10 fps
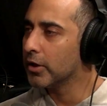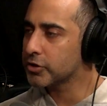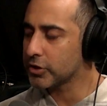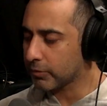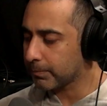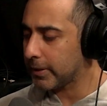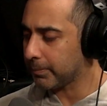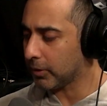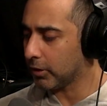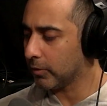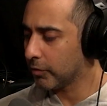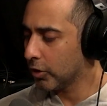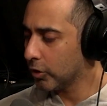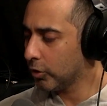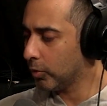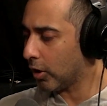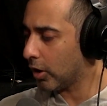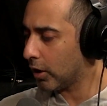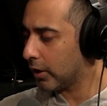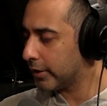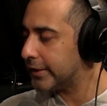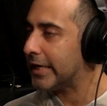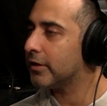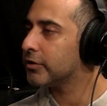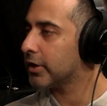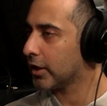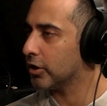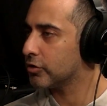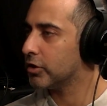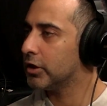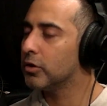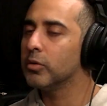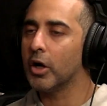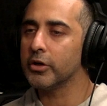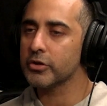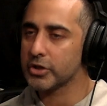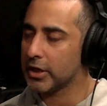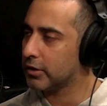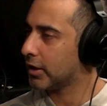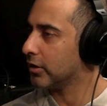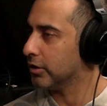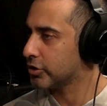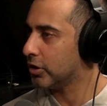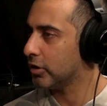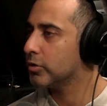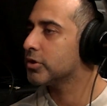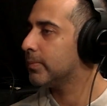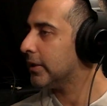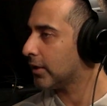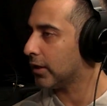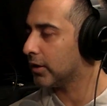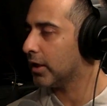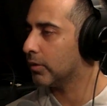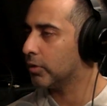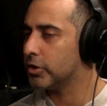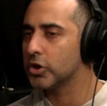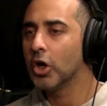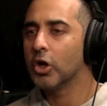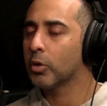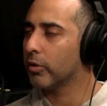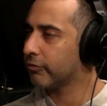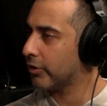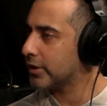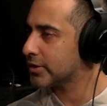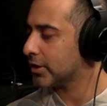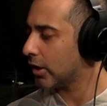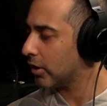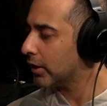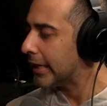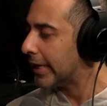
So these are people who are native to that country, who understand that culture, who speak that language, who are friends there,